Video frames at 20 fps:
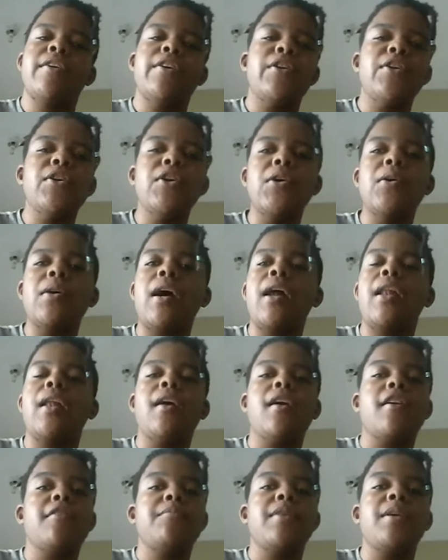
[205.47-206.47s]
you know a
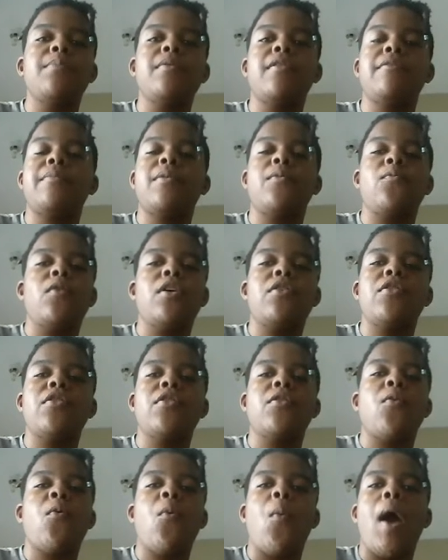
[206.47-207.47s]
lot of people have been
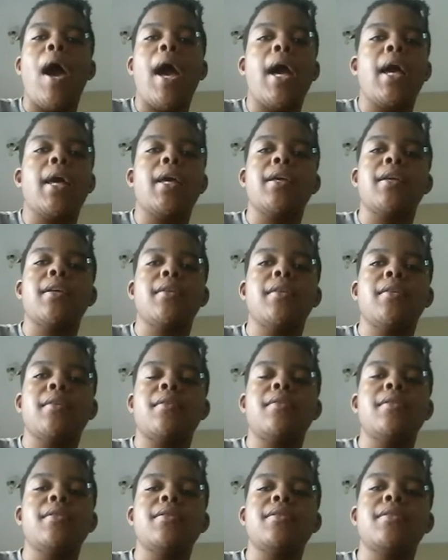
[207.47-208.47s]
wondering why
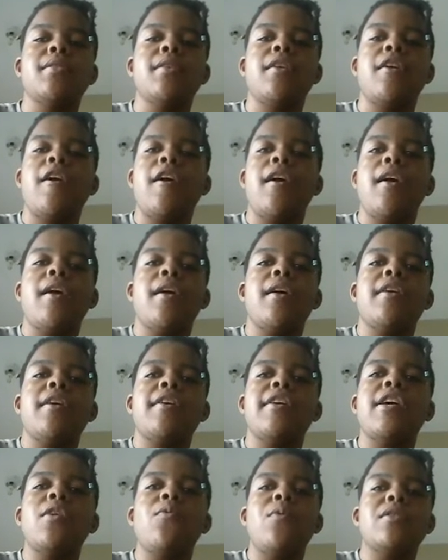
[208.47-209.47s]
because
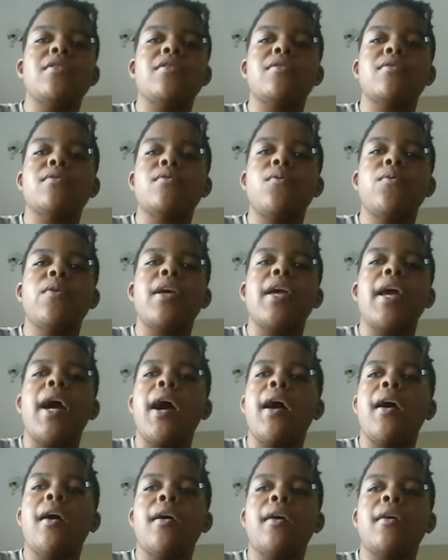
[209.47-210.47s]
he was so
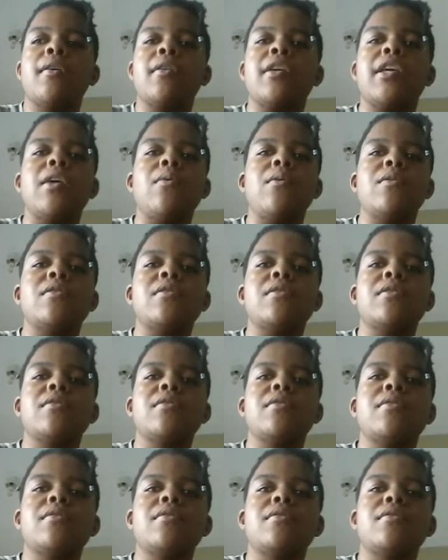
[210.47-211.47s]
young he
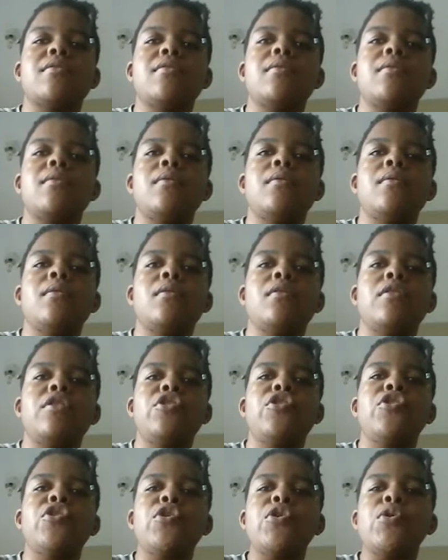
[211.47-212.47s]
was still
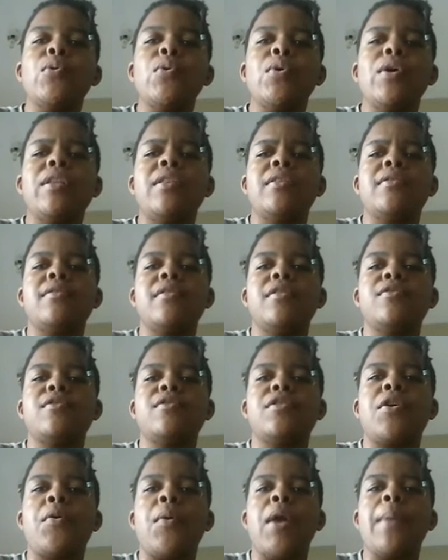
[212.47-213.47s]
new in,
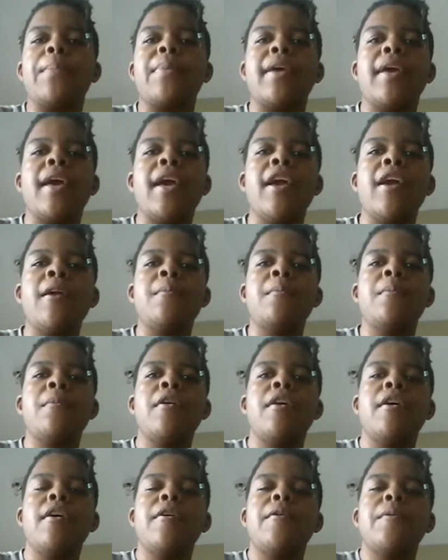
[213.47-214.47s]
into the rap game
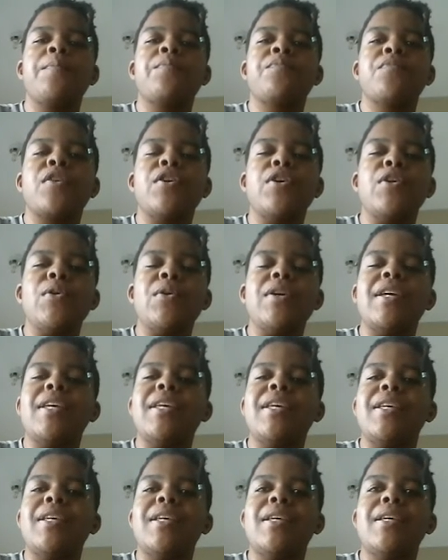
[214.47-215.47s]
you know
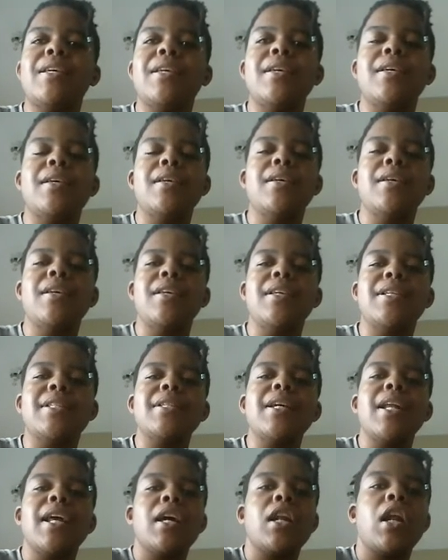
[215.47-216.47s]
he, he he he
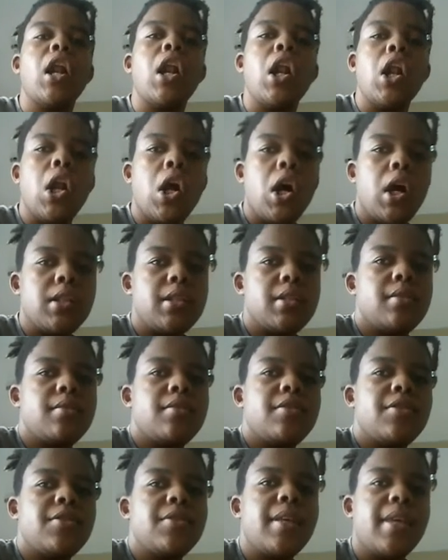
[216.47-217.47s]
still had a lot
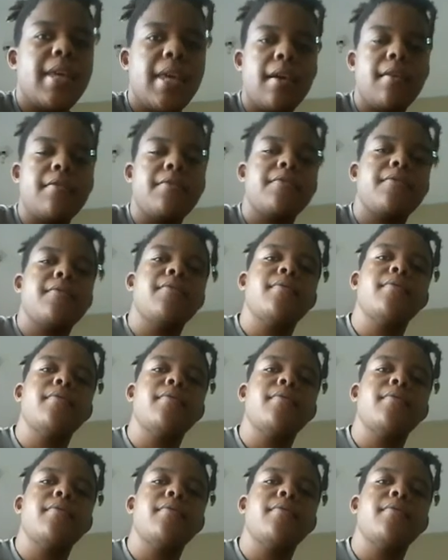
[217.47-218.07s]
to give